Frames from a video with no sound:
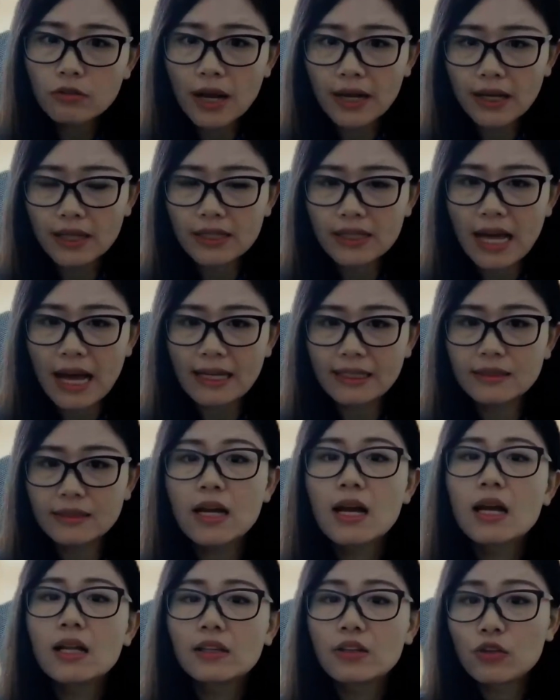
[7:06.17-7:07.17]
recognized
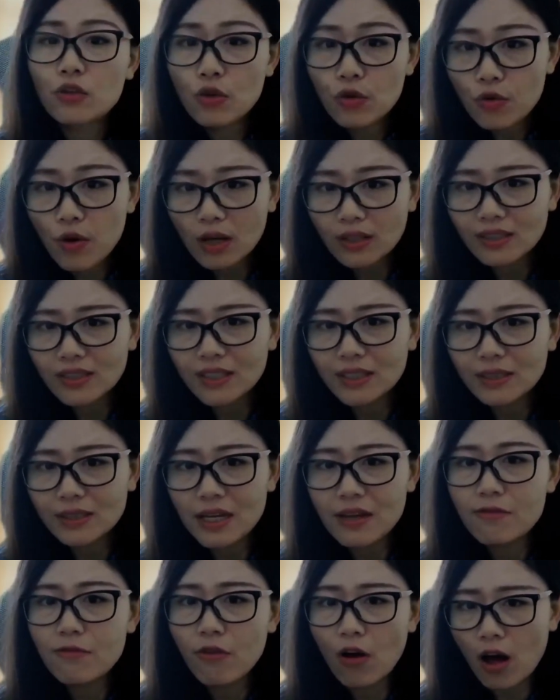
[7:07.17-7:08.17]
the nuances
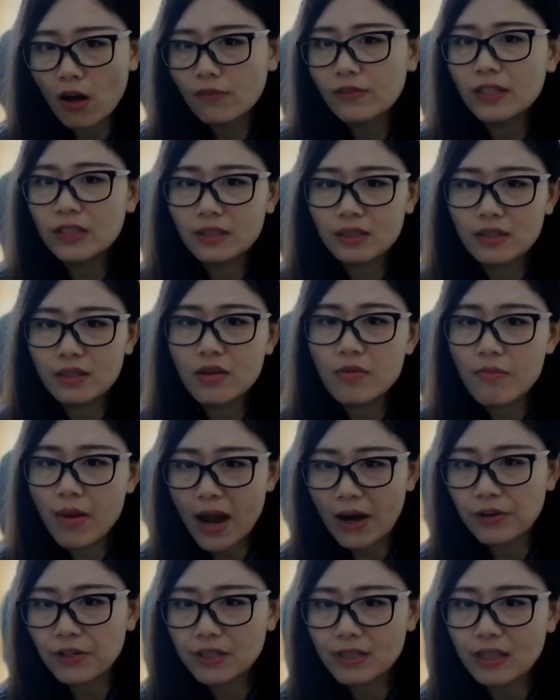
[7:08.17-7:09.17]
involved in the
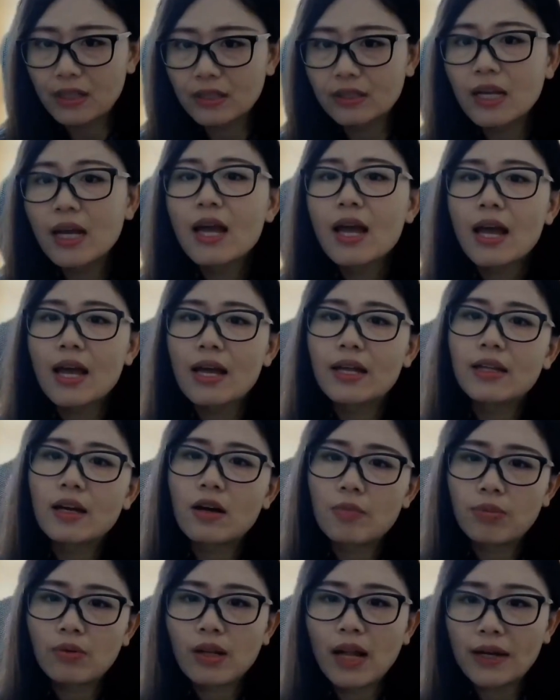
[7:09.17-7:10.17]
comparison and
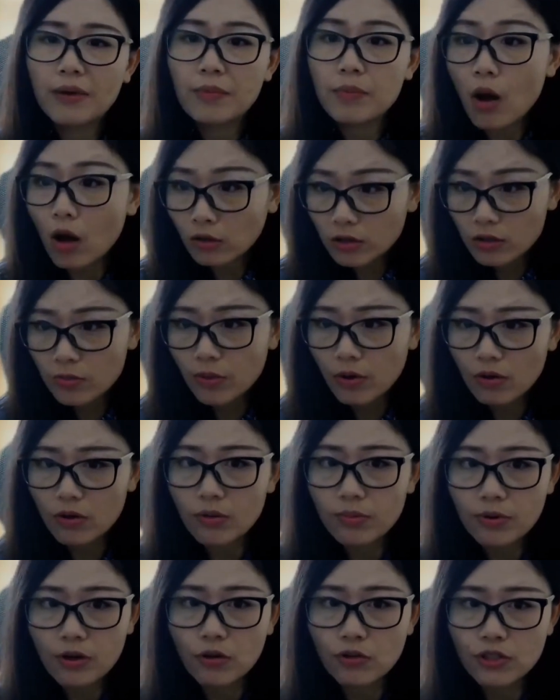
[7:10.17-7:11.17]
applied multiple
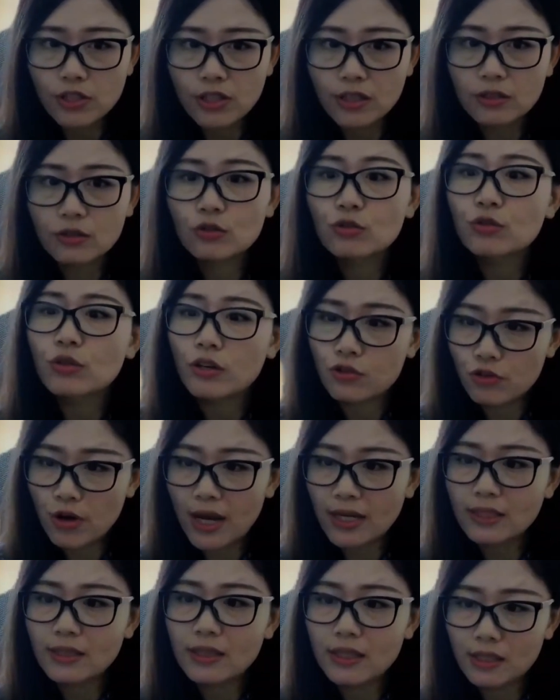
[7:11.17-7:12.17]
approaches to
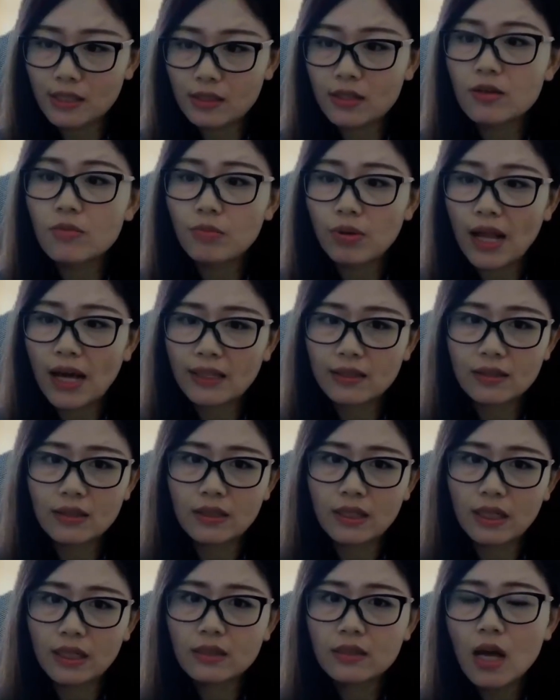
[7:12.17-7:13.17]
address these
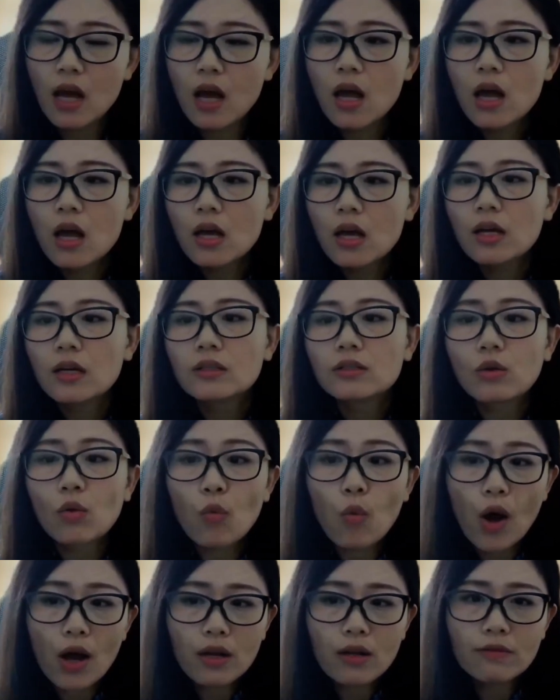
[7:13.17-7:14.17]
complexities. So
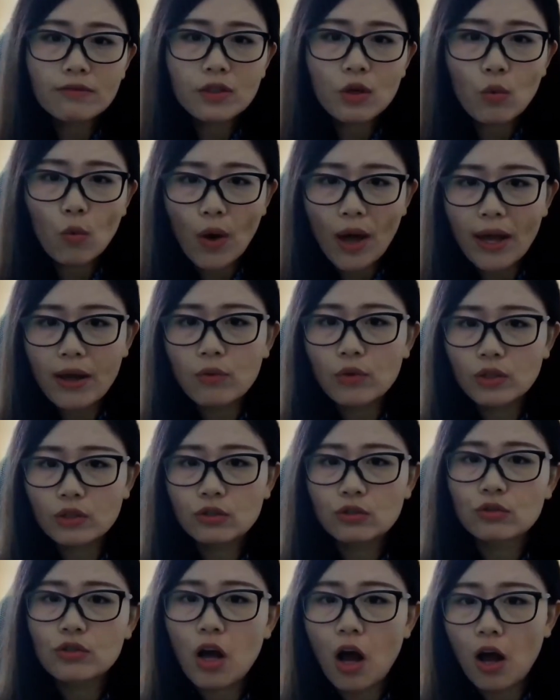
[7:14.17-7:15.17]
one of the ways was
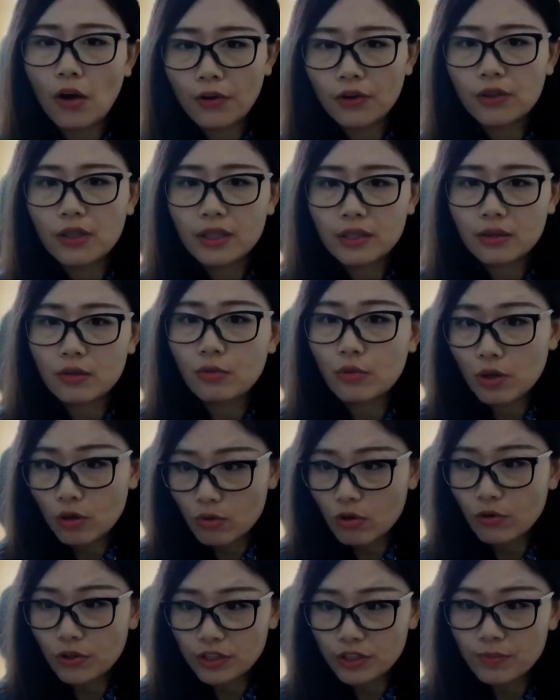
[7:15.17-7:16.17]
to calculate the
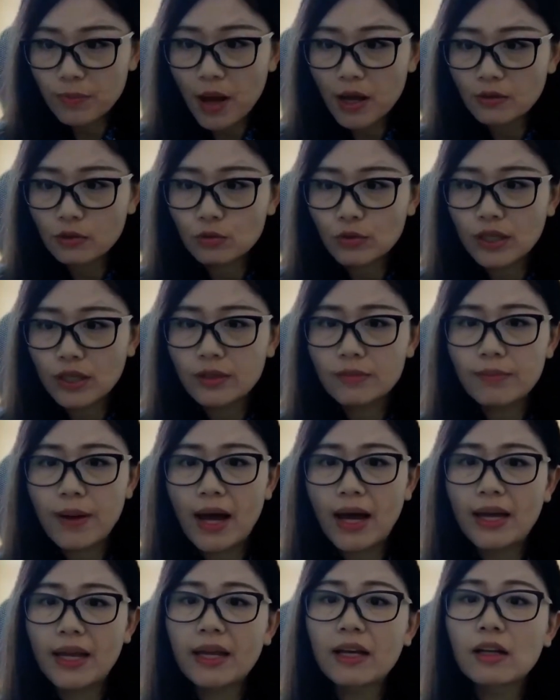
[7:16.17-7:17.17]
real-world response rate
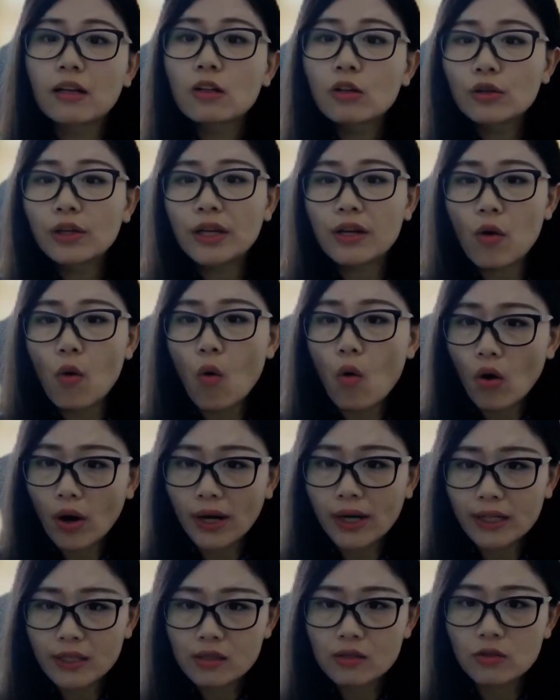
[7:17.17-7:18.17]
by including or
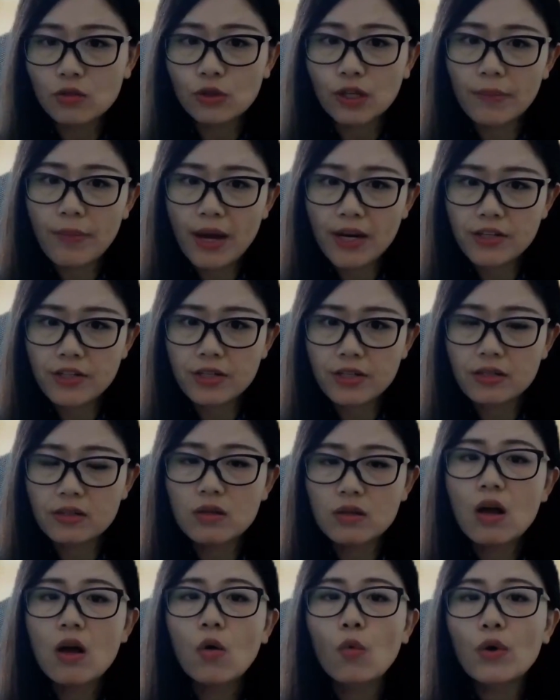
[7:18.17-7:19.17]
excluding
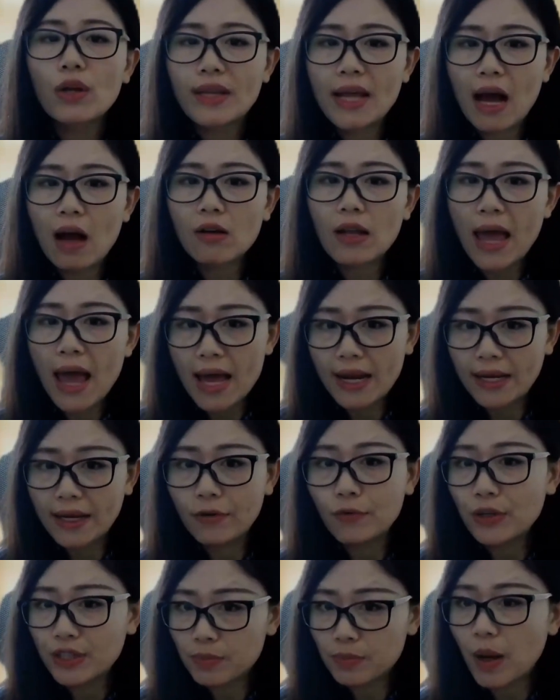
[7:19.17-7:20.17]
patients without any
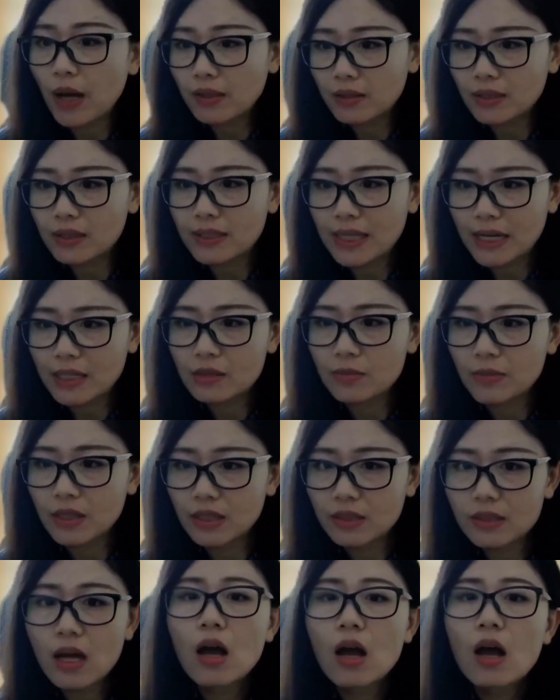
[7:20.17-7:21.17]
response assessment,